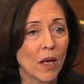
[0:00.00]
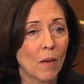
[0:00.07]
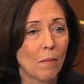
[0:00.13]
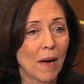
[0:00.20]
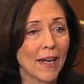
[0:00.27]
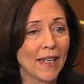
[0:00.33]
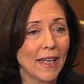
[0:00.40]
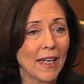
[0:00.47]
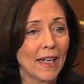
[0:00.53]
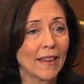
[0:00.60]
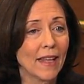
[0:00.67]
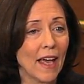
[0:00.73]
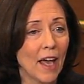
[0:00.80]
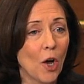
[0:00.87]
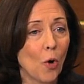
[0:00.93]
by getting
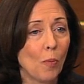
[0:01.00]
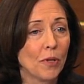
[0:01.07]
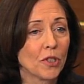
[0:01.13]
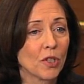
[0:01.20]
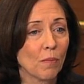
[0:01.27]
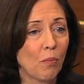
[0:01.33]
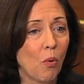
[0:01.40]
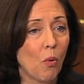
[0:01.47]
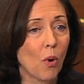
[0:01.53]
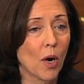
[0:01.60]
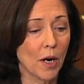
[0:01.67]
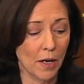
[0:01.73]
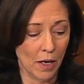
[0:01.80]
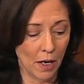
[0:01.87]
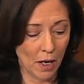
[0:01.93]
the help and
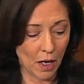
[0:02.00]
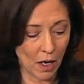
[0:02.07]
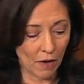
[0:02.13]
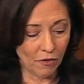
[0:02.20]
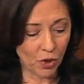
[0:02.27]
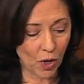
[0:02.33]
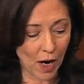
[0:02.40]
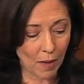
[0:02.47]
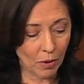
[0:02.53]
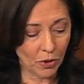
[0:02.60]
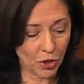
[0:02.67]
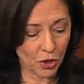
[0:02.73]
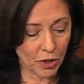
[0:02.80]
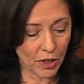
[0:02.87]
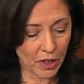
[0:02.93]
support of tribal
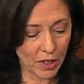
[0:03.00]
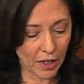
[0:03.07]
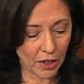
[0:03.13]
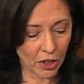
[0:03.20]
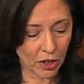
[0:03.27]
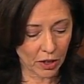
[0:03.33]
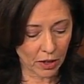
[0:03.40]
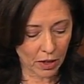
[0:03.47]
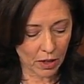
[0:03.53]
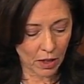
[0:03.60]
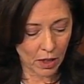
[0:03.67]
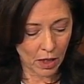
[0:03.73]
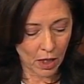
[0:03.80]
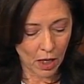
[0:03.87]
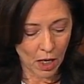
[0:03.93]
jurisdictions.